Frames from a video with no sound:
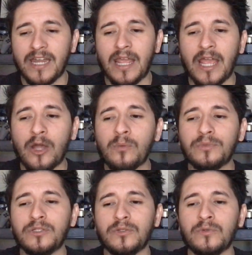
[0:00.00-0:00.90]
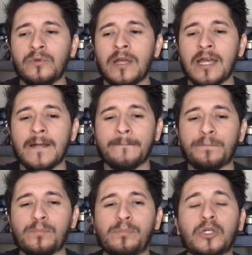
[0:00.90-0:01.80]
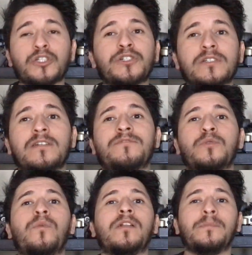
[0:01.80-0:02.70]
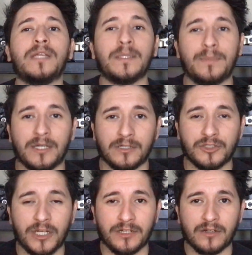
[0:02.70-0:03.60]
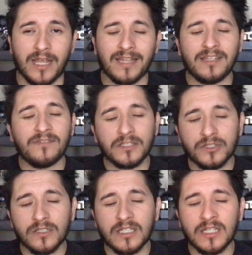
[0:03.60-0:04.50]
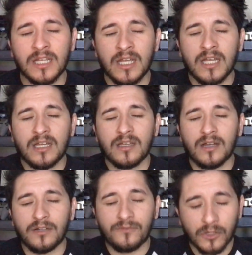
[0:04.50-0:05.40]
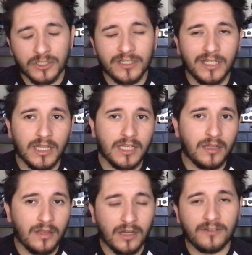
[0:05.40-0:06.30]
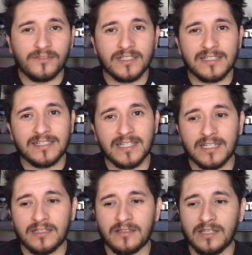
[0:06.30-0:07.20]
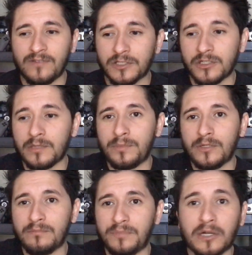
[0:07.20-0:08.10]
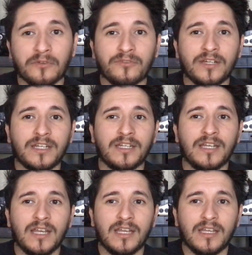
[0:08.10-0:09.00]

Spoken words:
it helped you push yourself to want to be a better trainer. And eventually, unfortunately, a lot of us did eventually put Butterfree